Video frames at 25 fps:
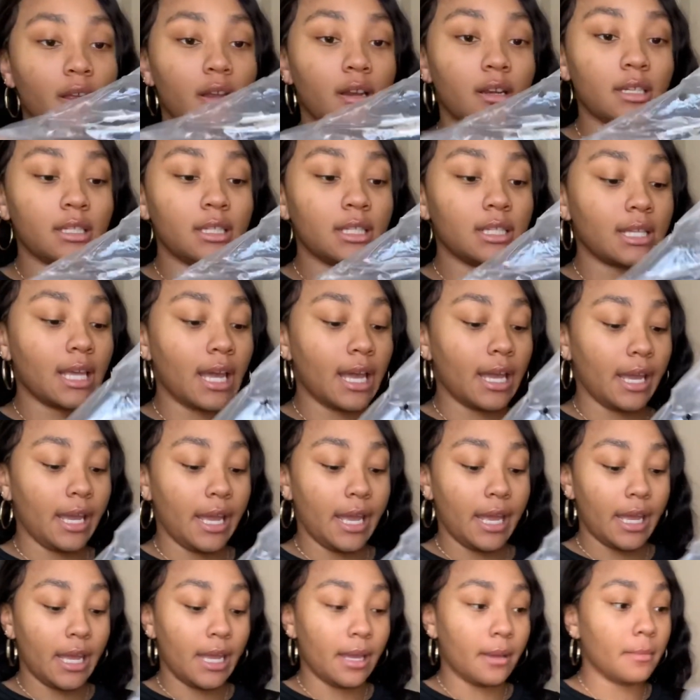This is how it
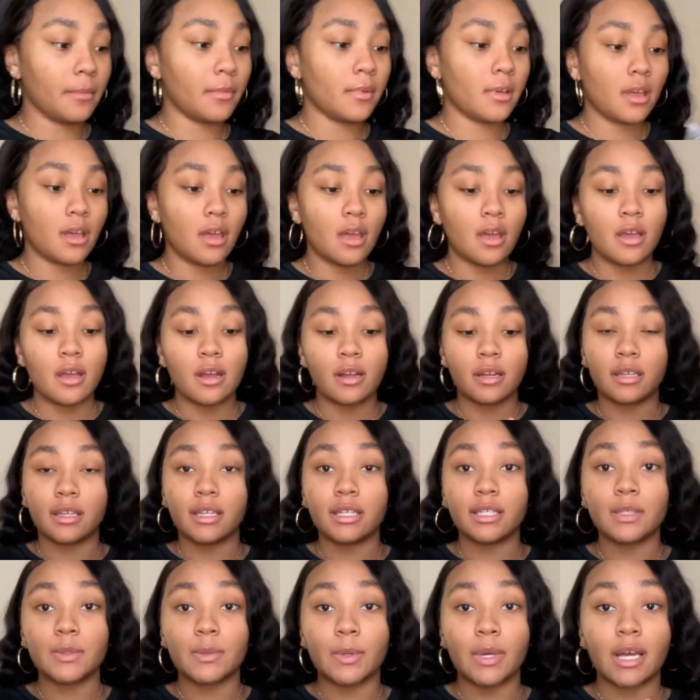came.
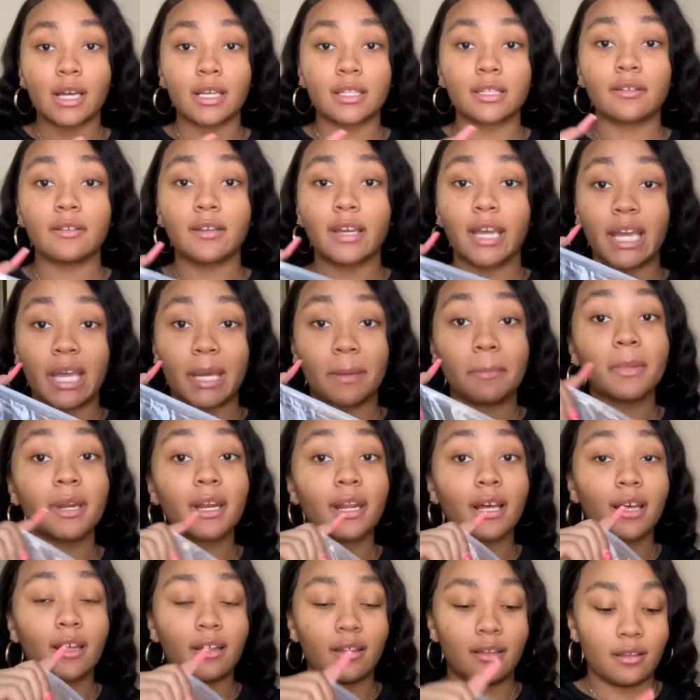This one also came in a